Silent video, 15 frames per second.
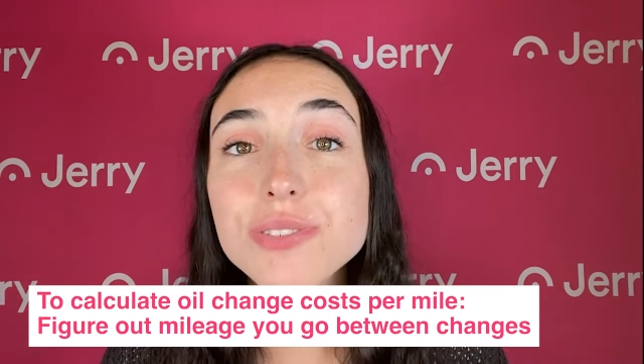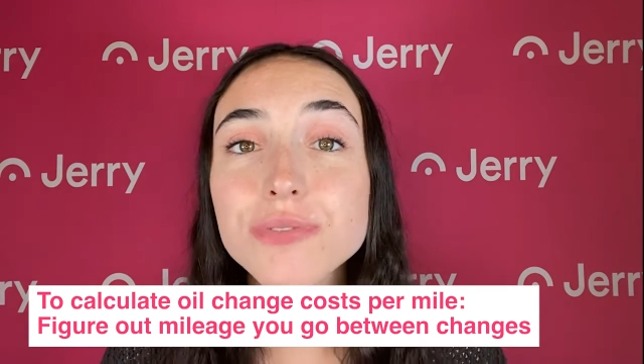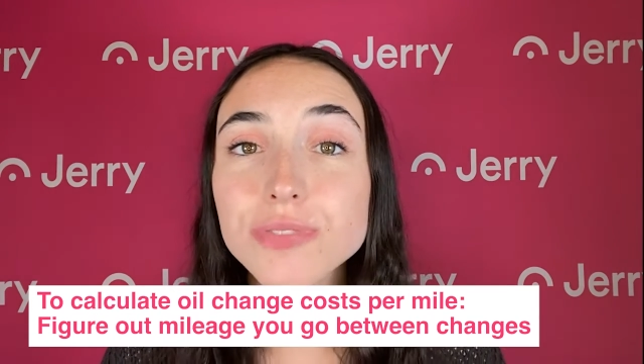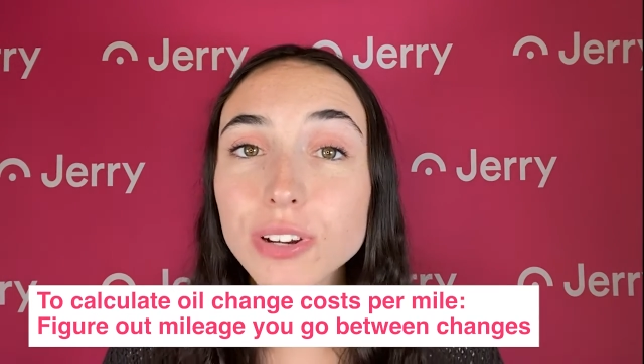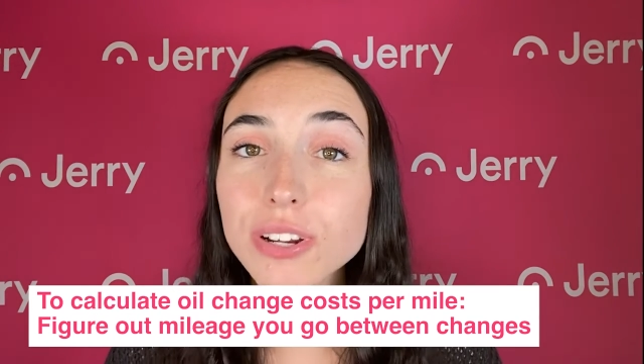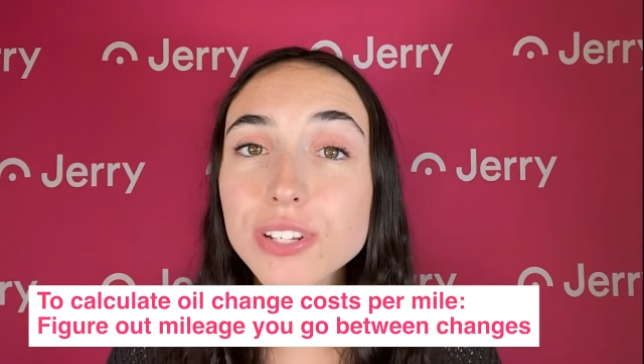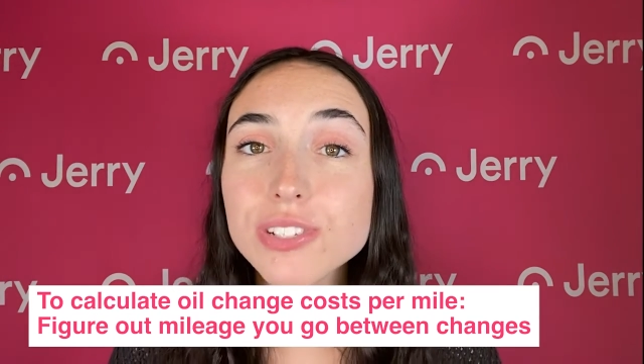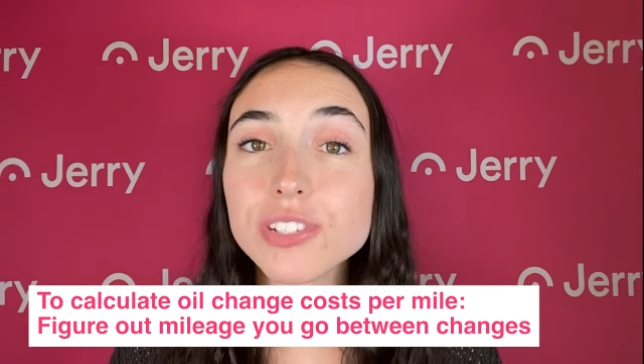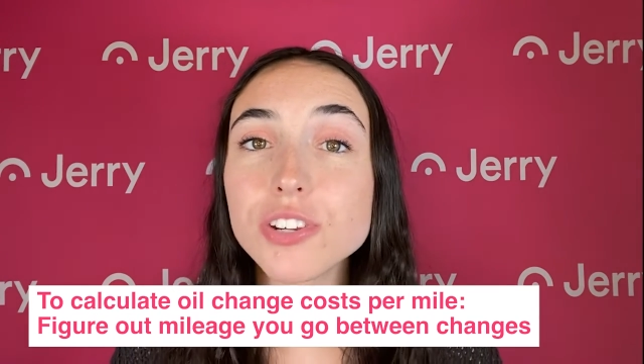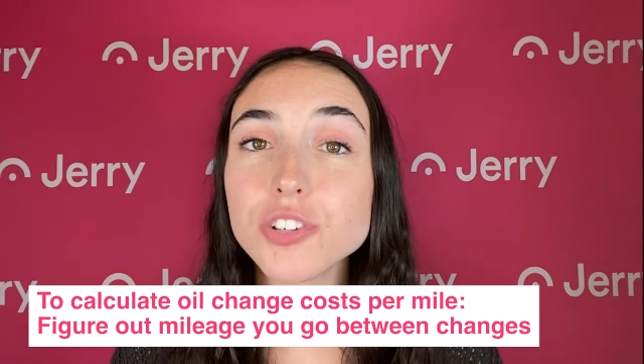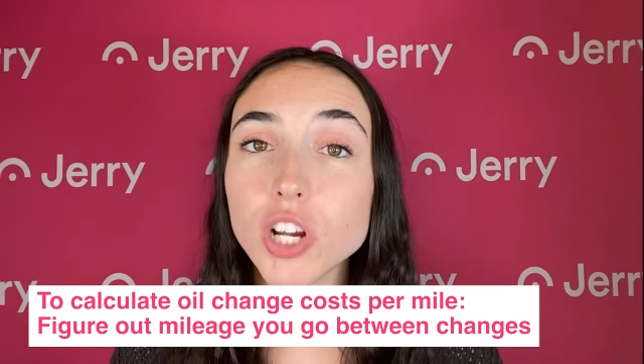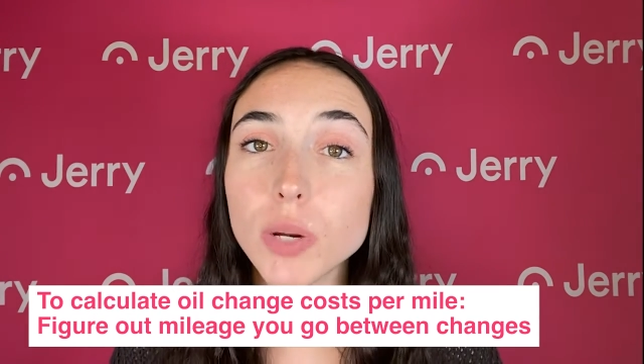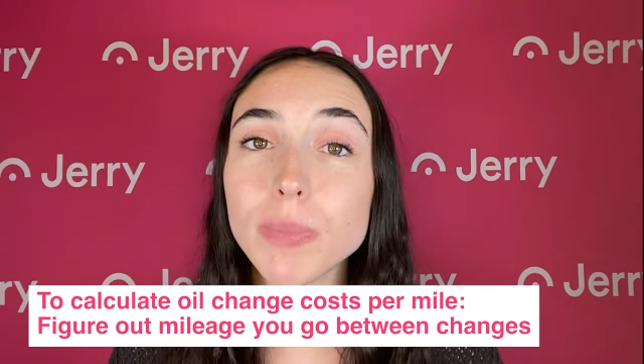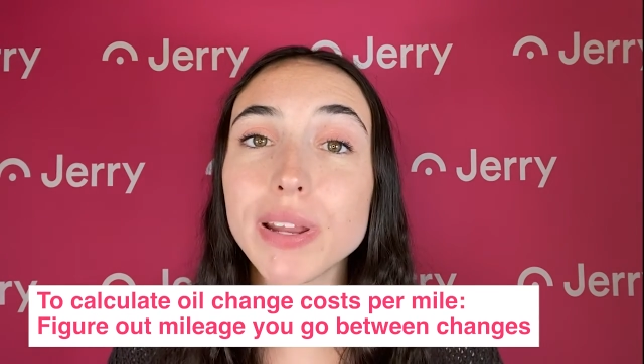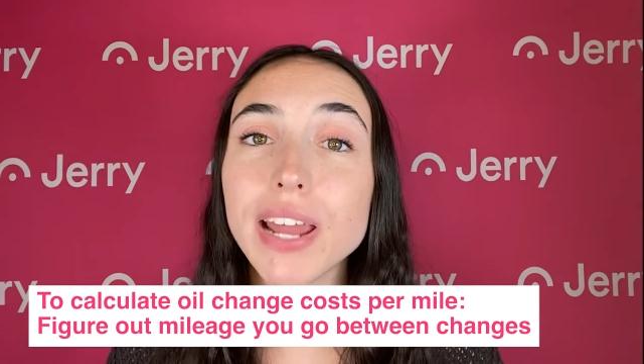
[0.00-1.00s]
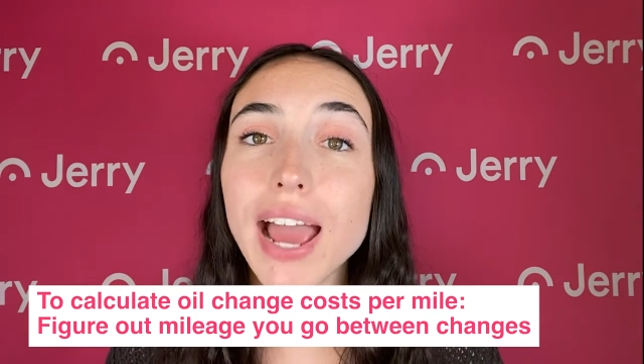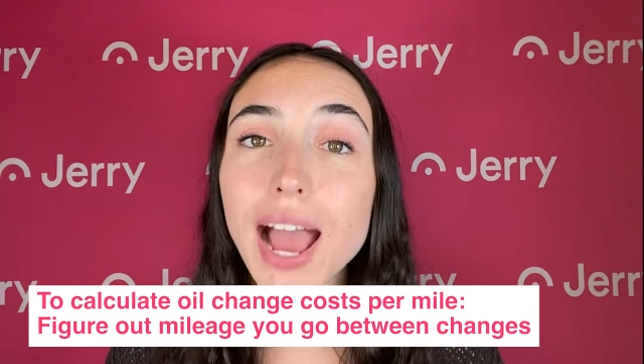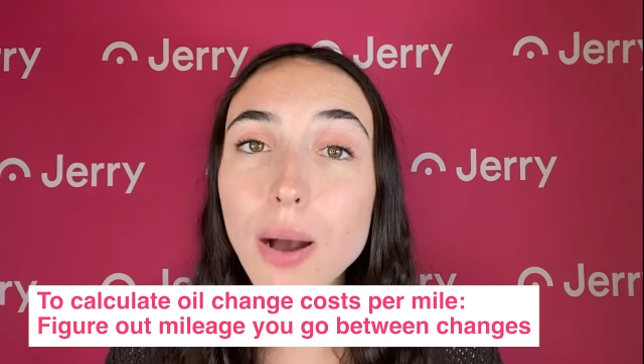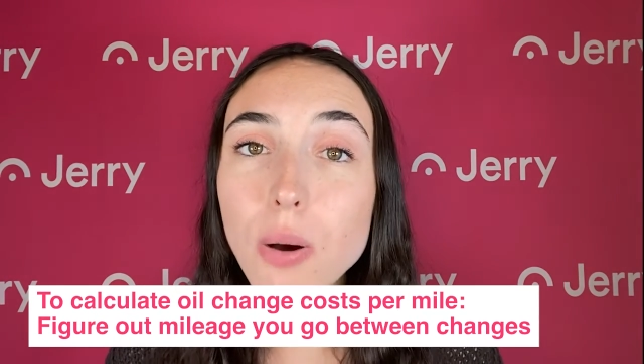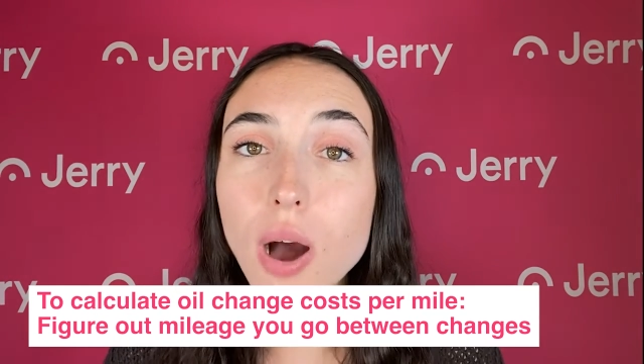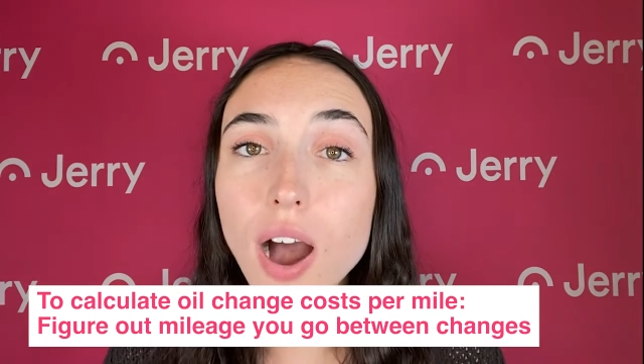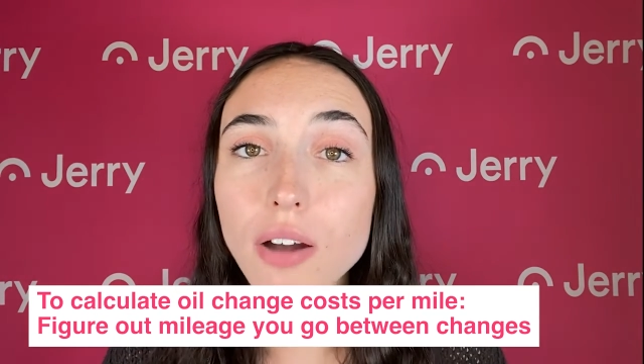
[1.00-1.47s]
first determine
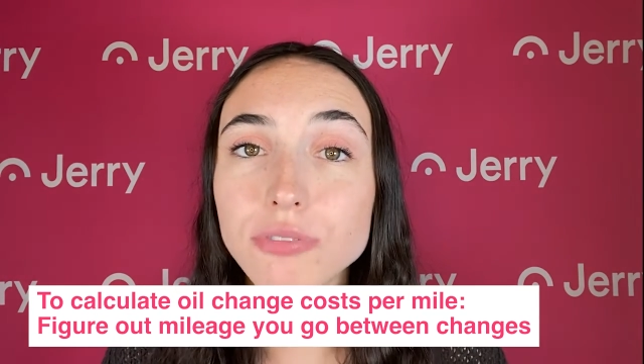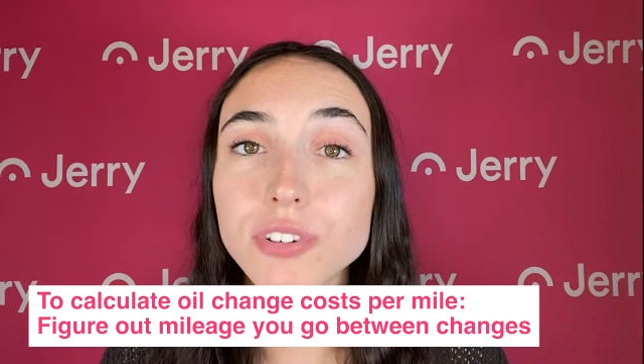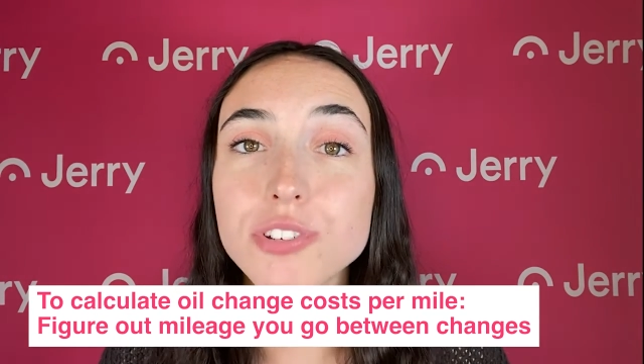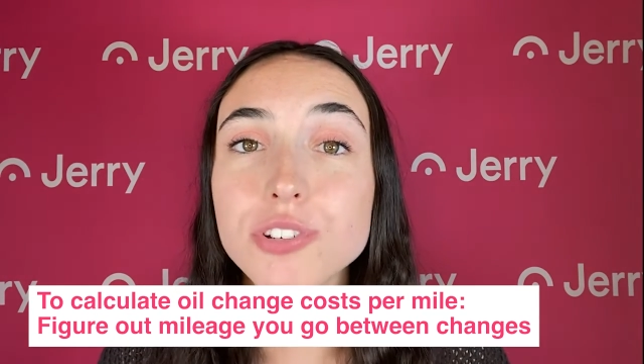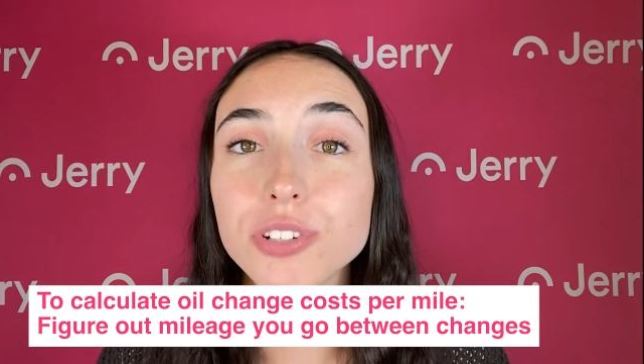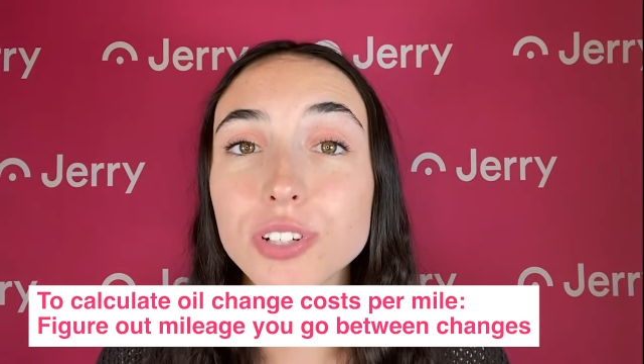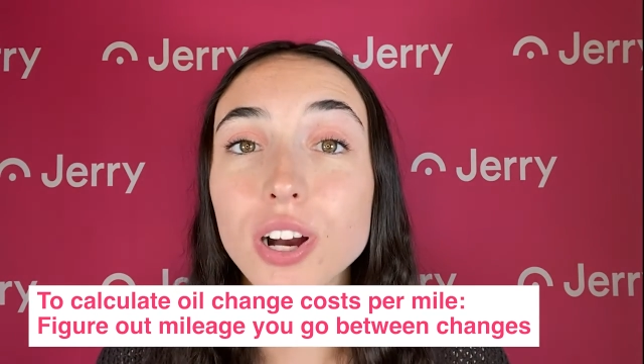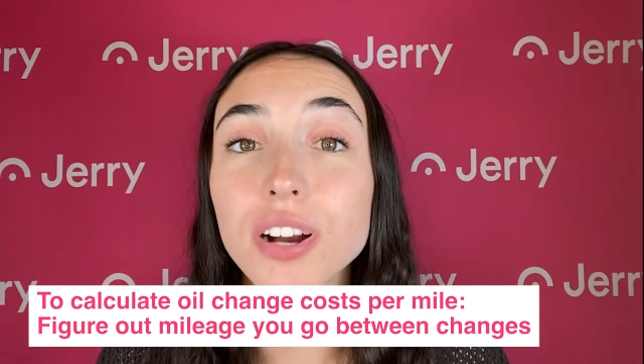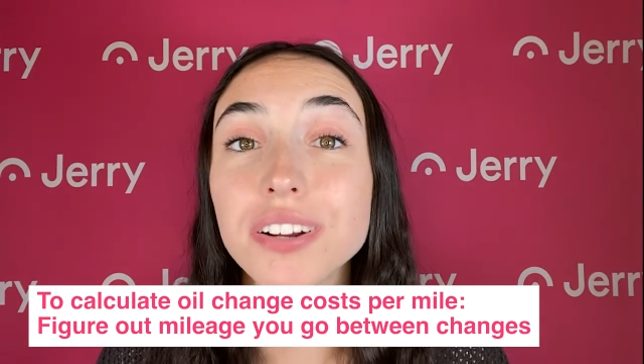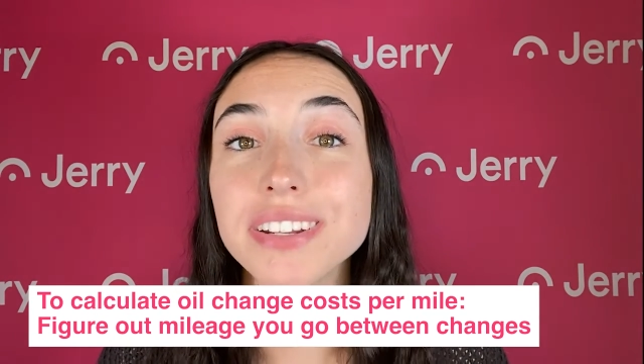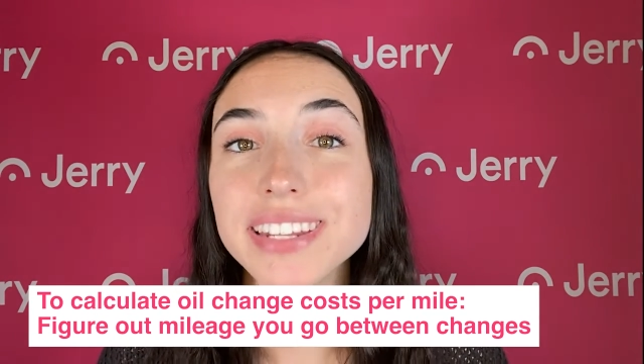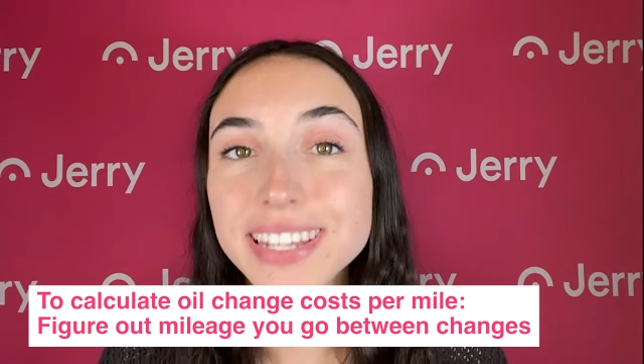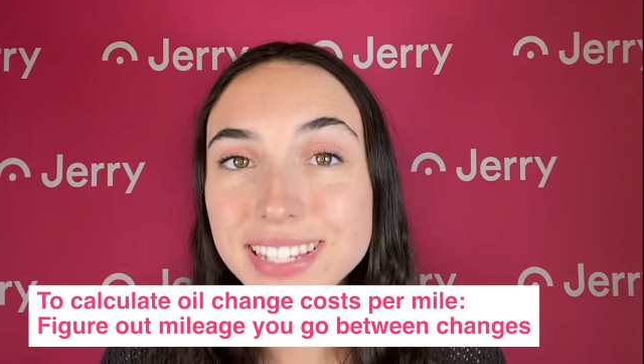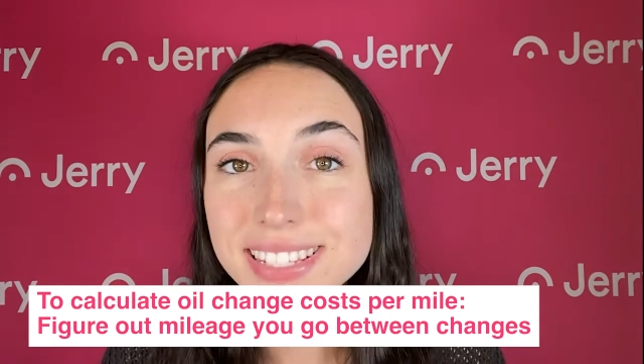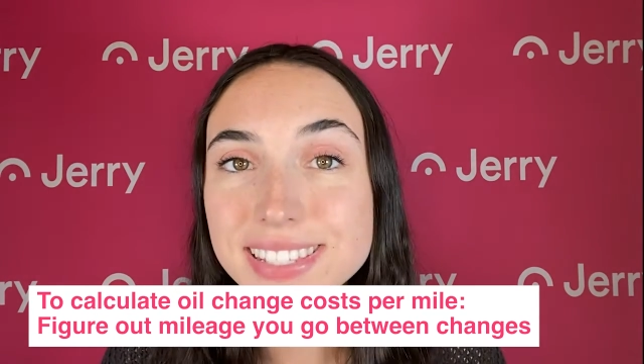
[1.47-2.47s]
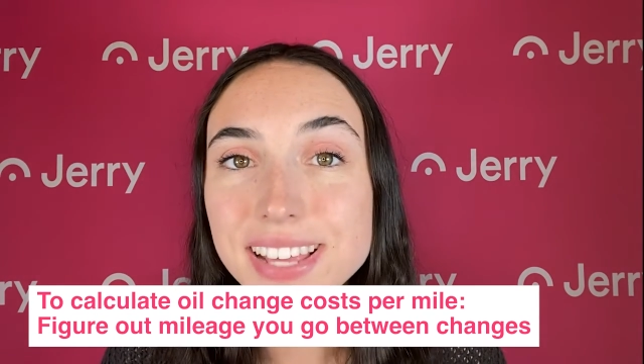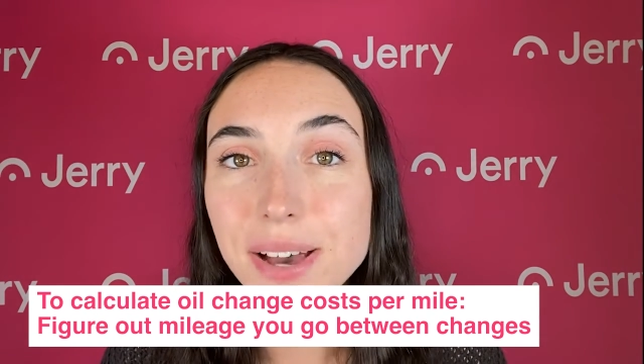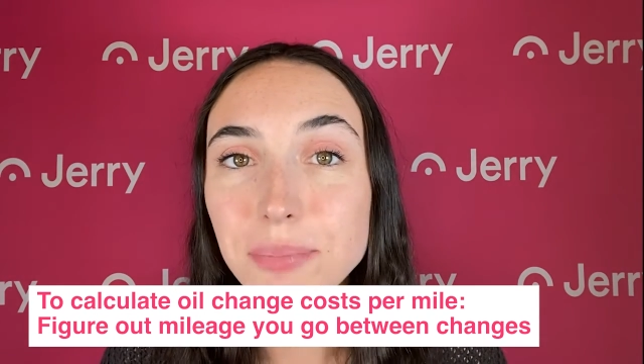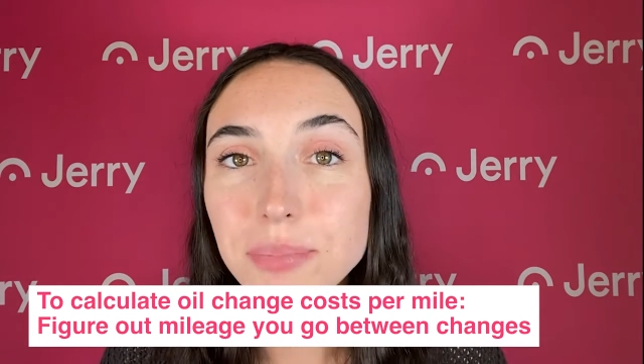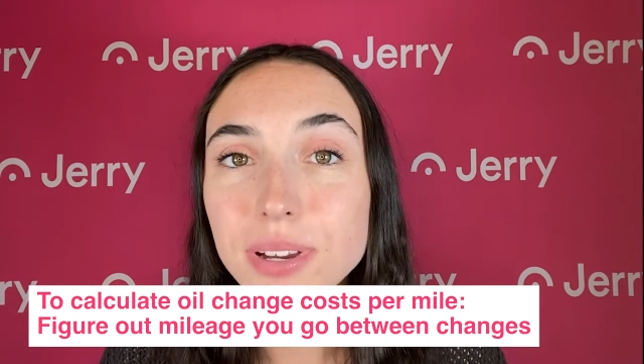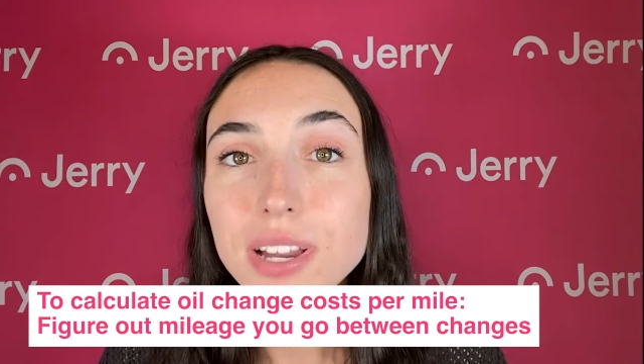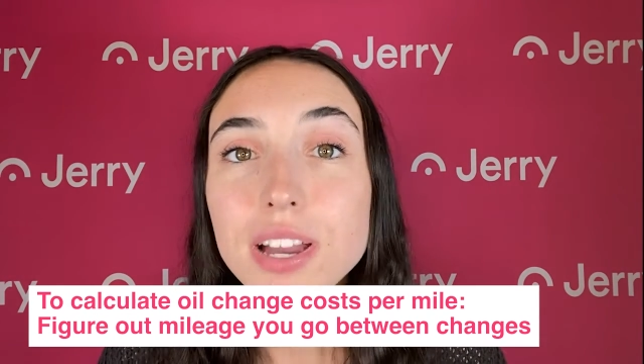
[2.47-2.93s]
how often your car needs them.